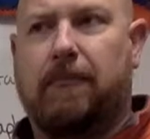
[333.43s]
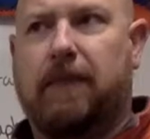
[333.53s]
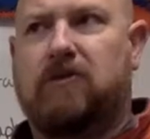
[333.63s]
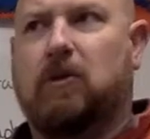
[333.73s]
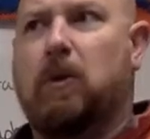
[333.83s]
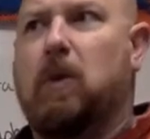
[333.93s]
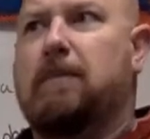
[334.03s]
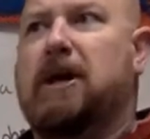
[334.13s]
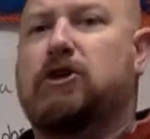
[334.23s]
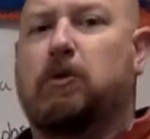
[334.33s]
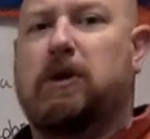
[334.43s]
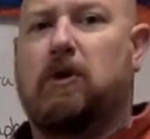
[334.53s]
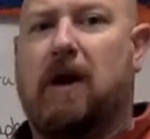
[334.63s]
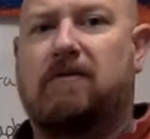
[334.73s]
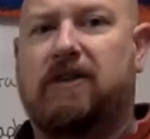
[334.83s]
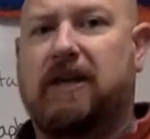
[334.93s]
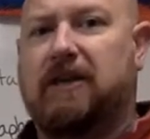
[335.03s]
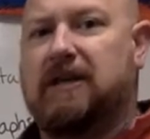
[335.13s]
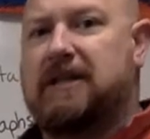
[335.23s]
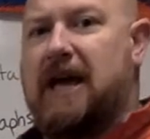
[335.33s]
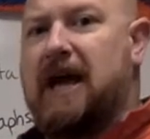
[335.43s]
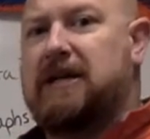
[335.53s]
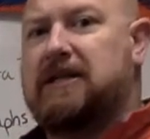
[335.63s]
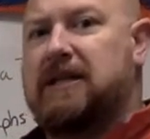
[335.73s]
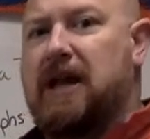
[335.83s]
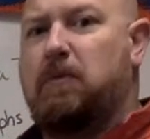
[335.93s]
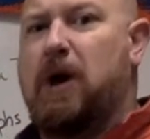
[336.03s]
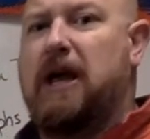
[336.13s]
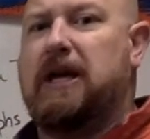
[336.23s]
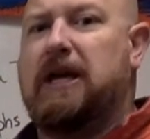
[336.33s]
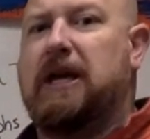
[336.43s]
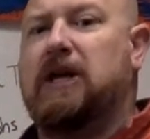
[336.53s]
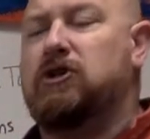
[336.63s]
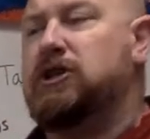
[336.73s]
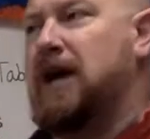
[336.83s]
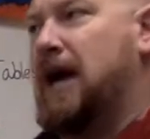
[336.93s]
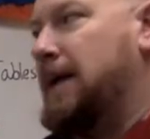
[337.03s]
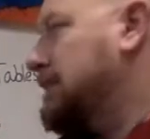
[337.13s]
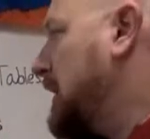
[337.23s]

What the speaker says: So we want to make sure we do everything the exact same way each time.